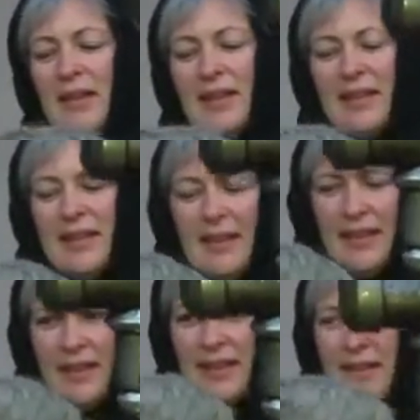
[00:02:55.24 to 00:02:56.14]

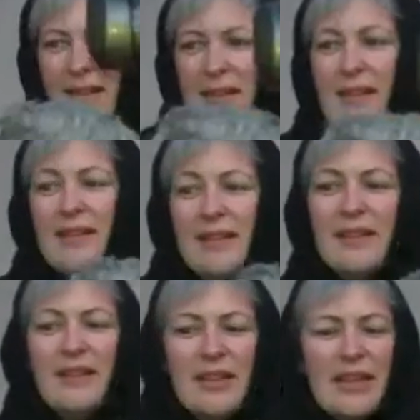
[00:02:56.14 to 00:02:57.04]

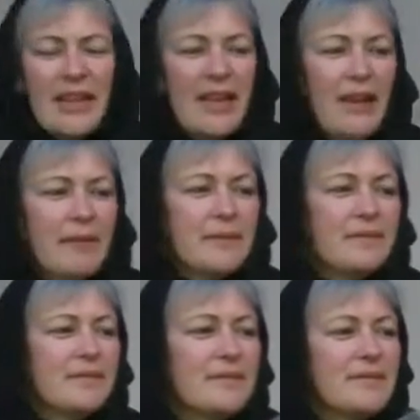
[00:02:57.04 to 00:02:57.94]

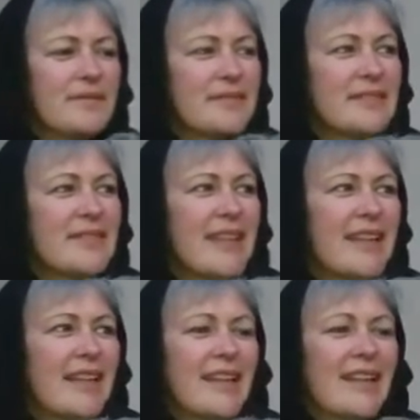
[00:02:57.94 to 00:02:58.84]

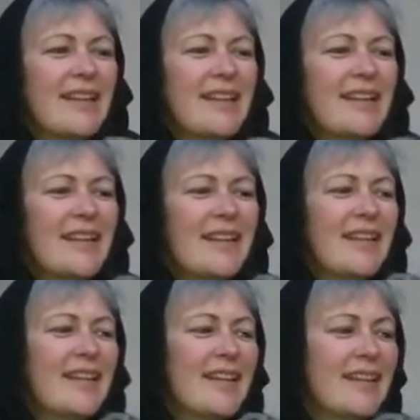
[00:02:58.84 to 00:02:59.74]

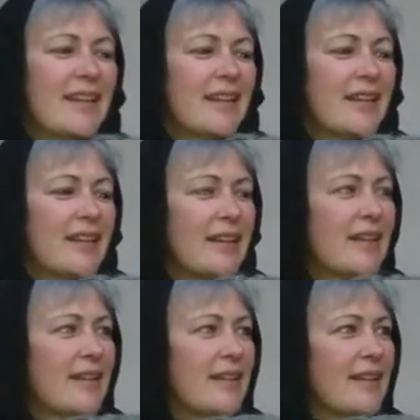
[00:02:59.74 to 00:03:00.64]

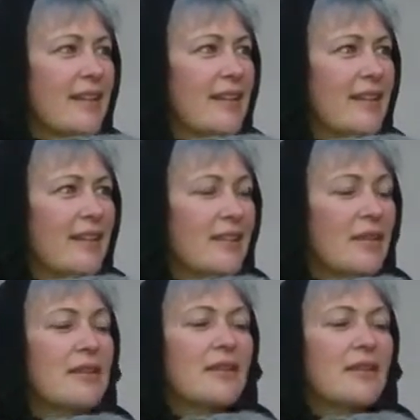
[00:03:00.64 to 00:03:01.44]
(not speaking)